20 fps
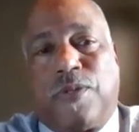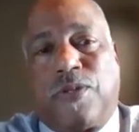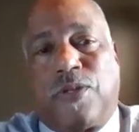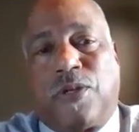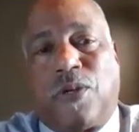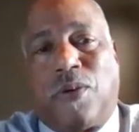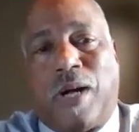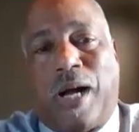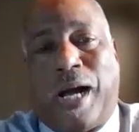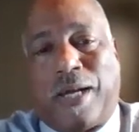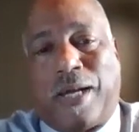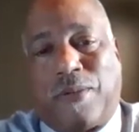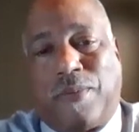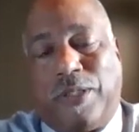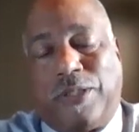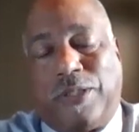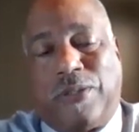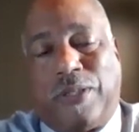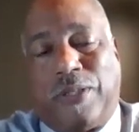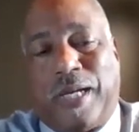So how do
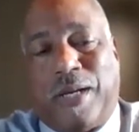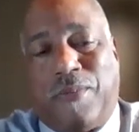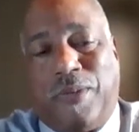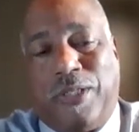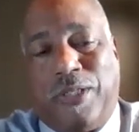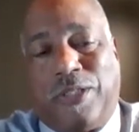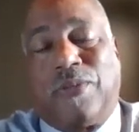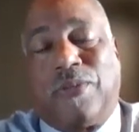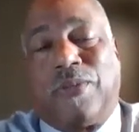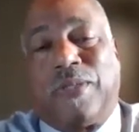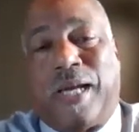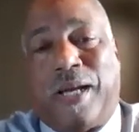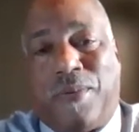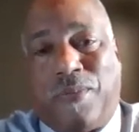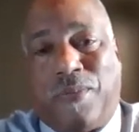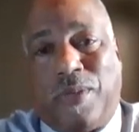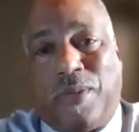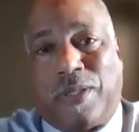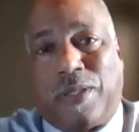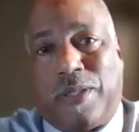we do that? We do that
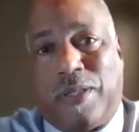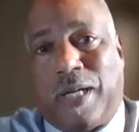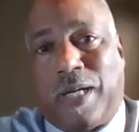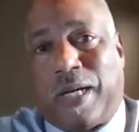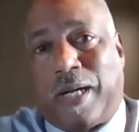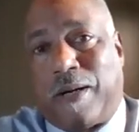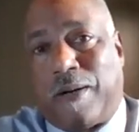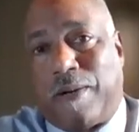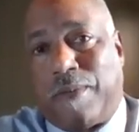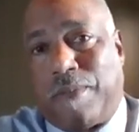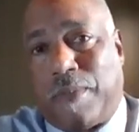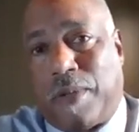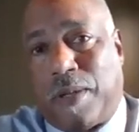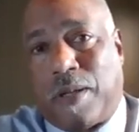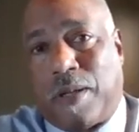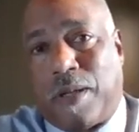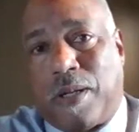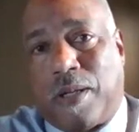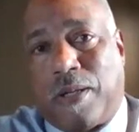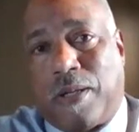with our
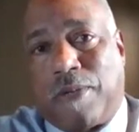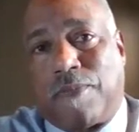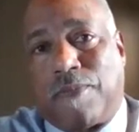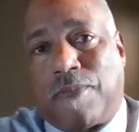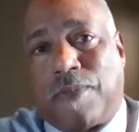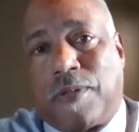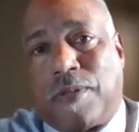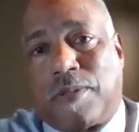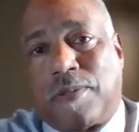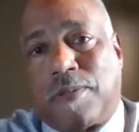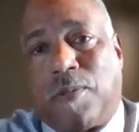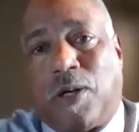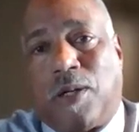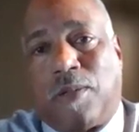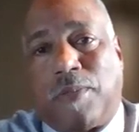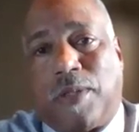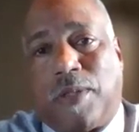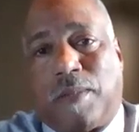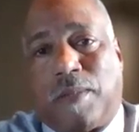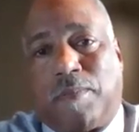
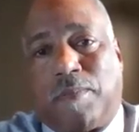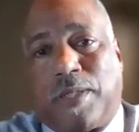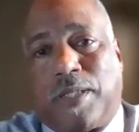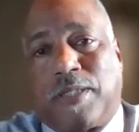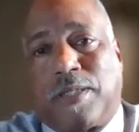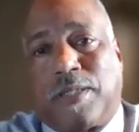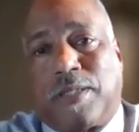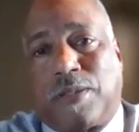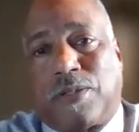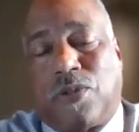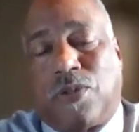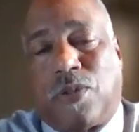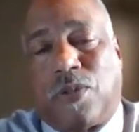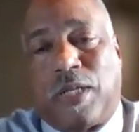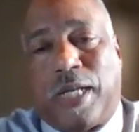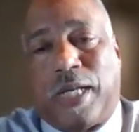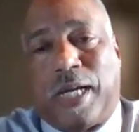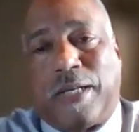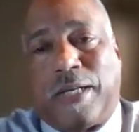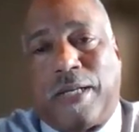small
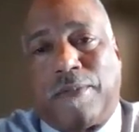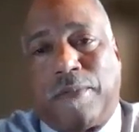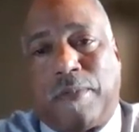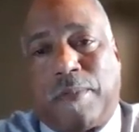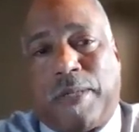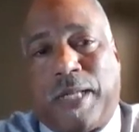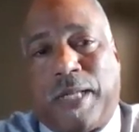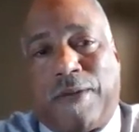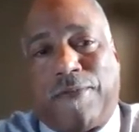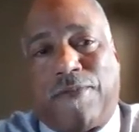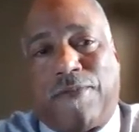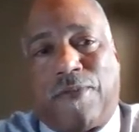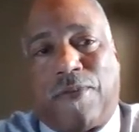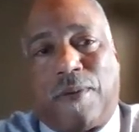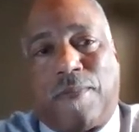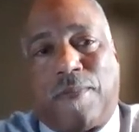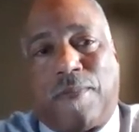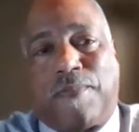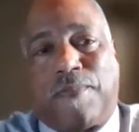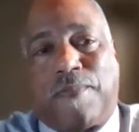BizScoreLine
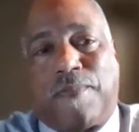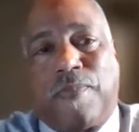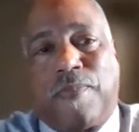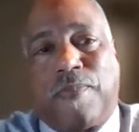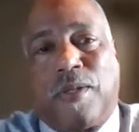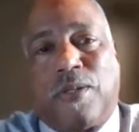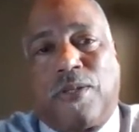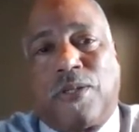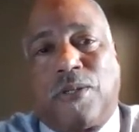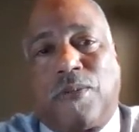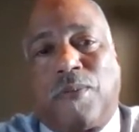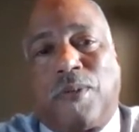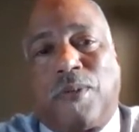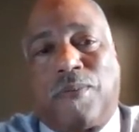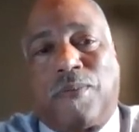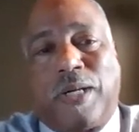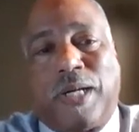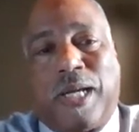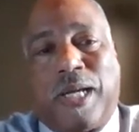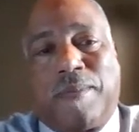platform. So what
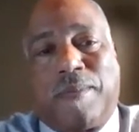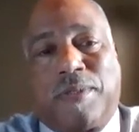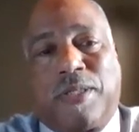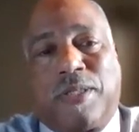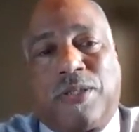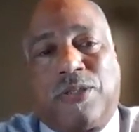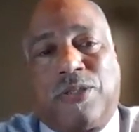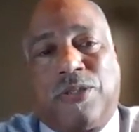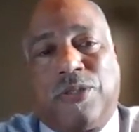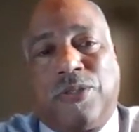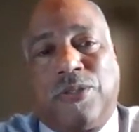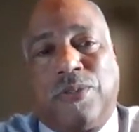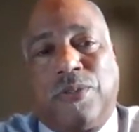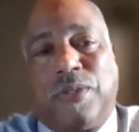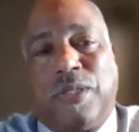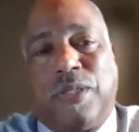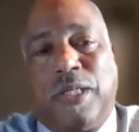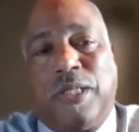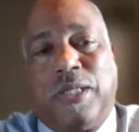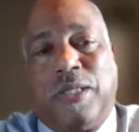we're able to
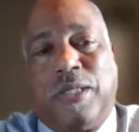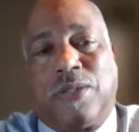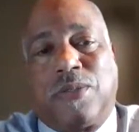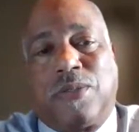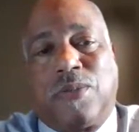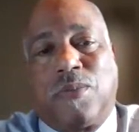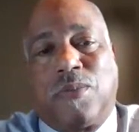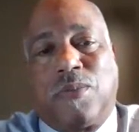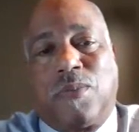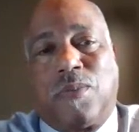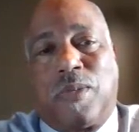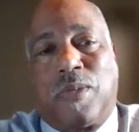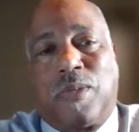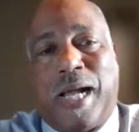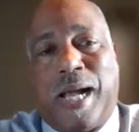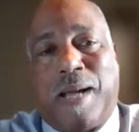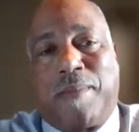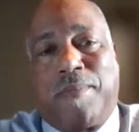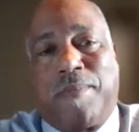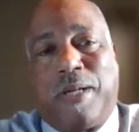do is
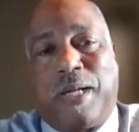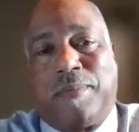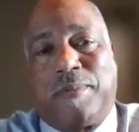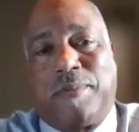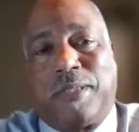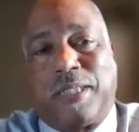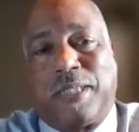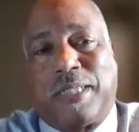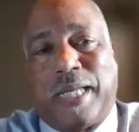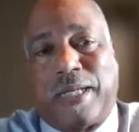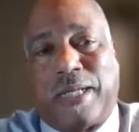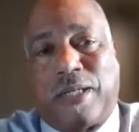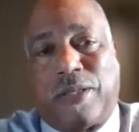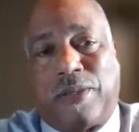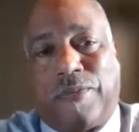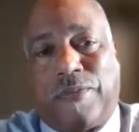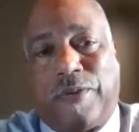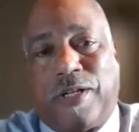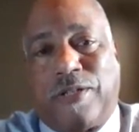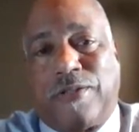we're able to take a
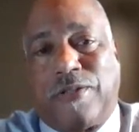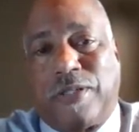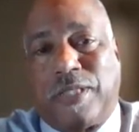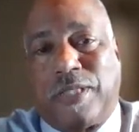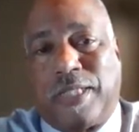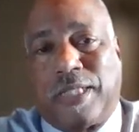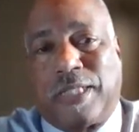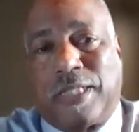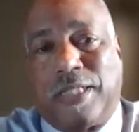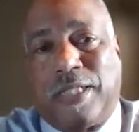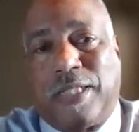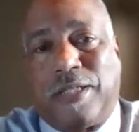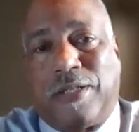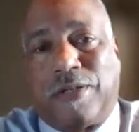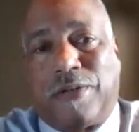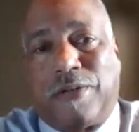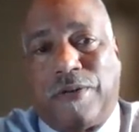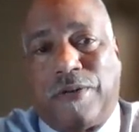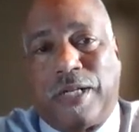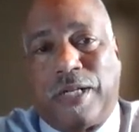
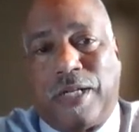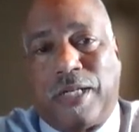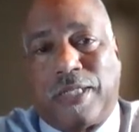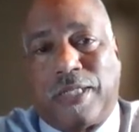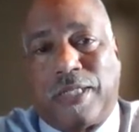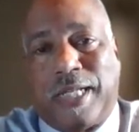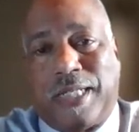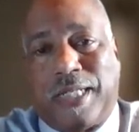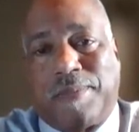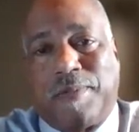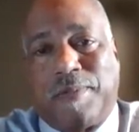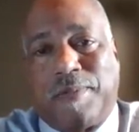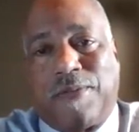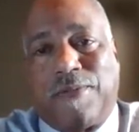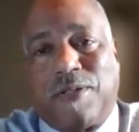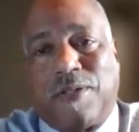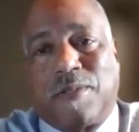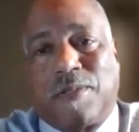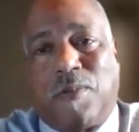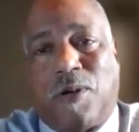360-degree assessment of
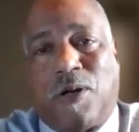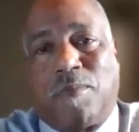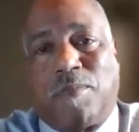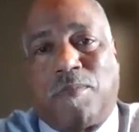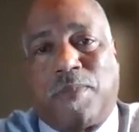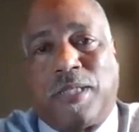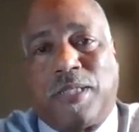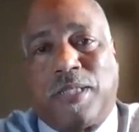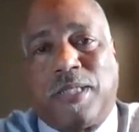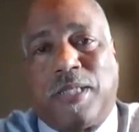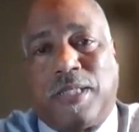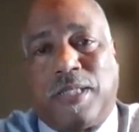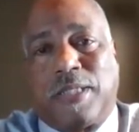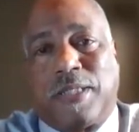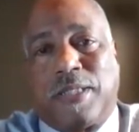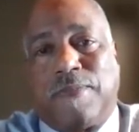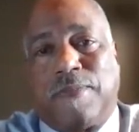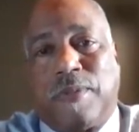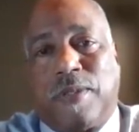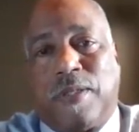the small business,